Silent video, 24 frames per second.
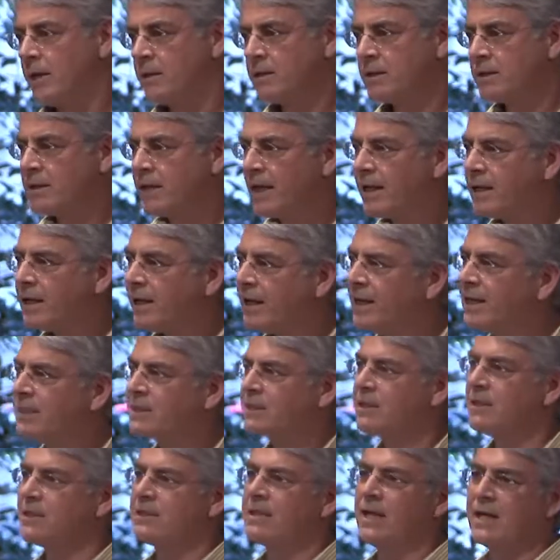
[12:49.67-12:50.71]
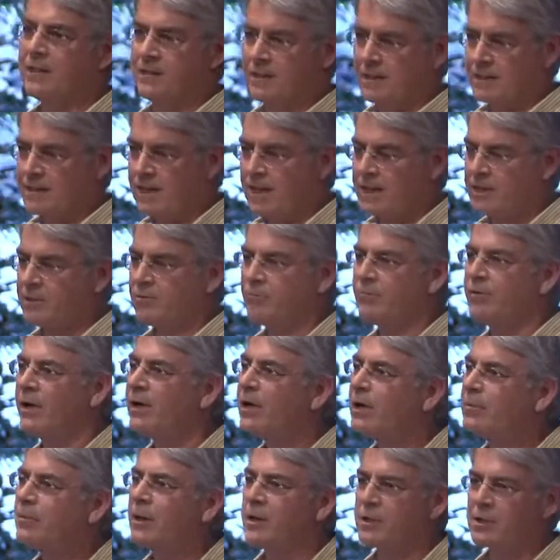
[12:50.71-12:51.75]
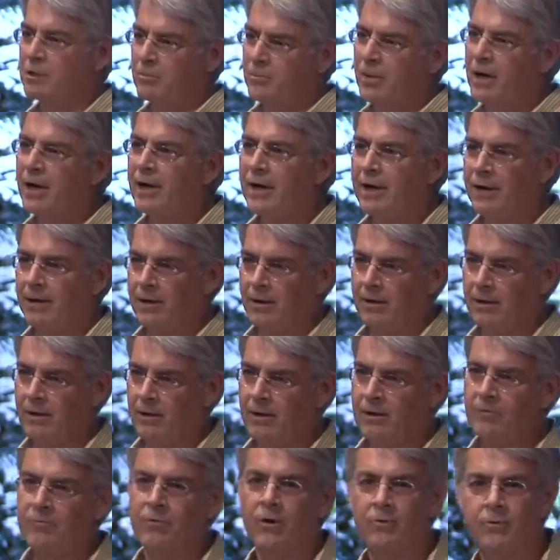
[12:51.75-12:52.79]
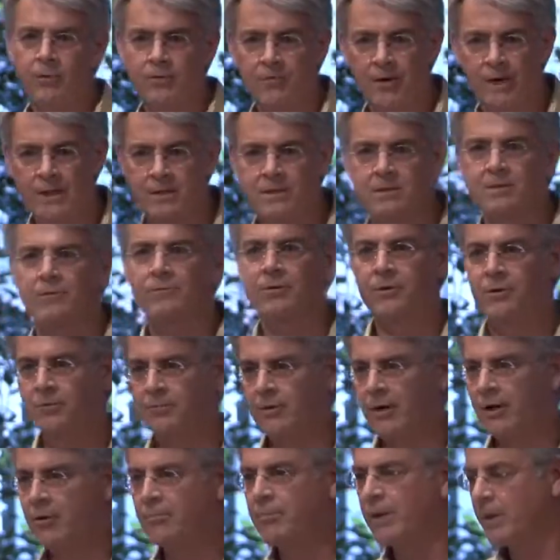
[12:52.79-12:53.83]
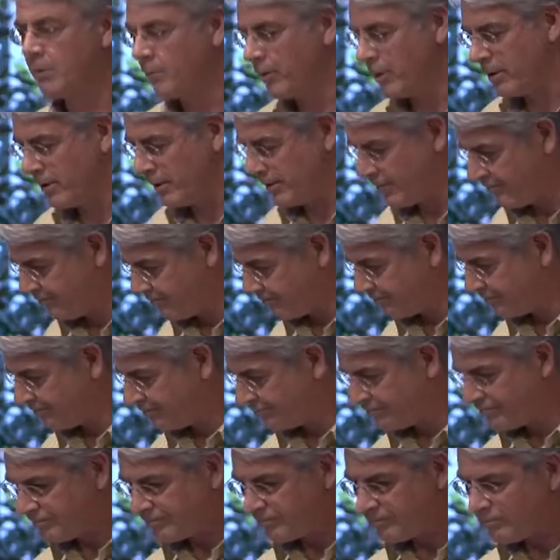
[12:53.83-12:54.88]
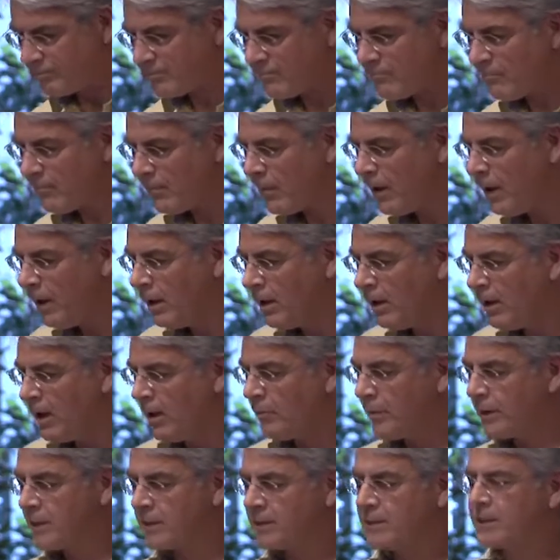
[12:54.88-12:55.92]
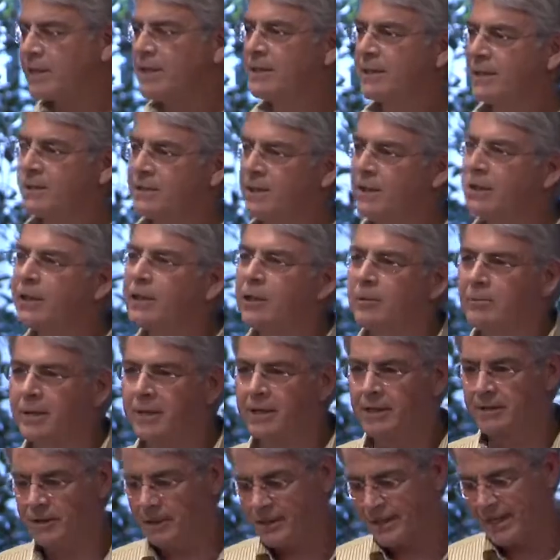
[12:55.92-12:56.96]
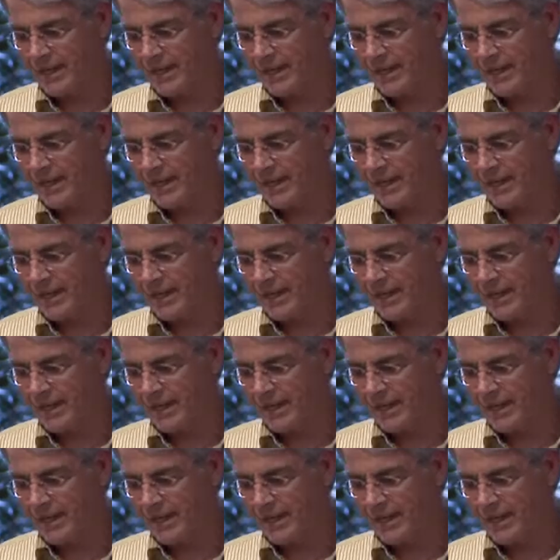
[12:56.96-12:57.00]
set East and Southeast Asia very much apart from the rest of the developing world. And we can see this a little bit in the